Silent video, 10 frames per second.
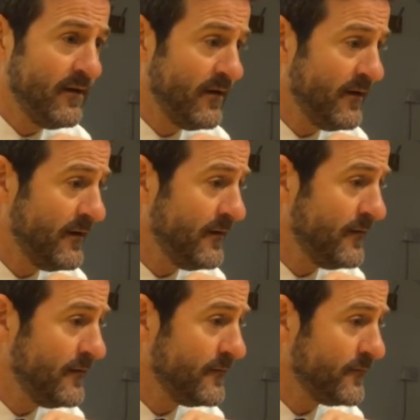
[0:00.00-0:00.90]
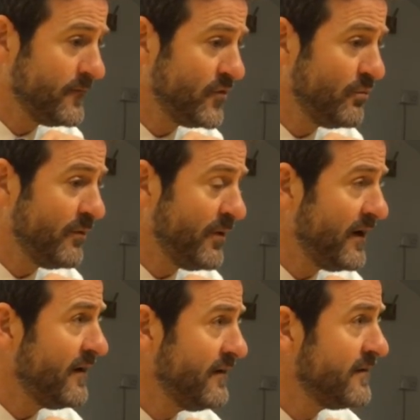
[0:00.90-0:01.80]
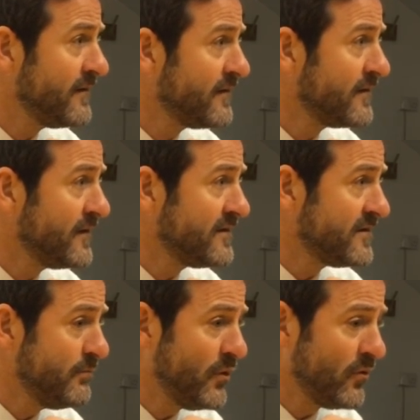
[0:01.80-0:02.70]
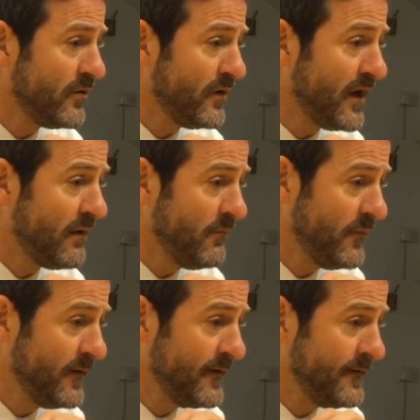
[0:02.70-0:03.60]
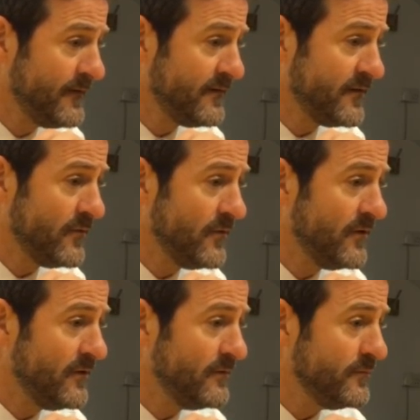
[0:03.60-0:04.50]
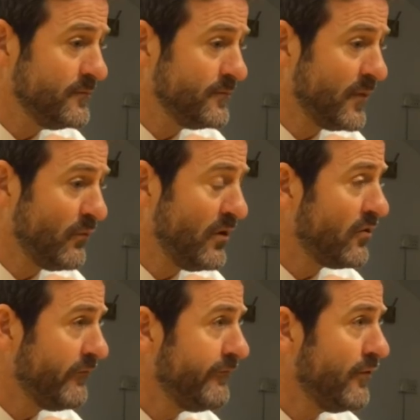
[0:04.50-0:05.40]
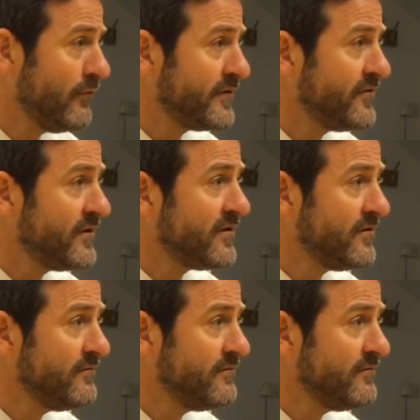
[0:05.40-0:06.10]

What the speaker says: to prepare this important game. So we're looking forward to it.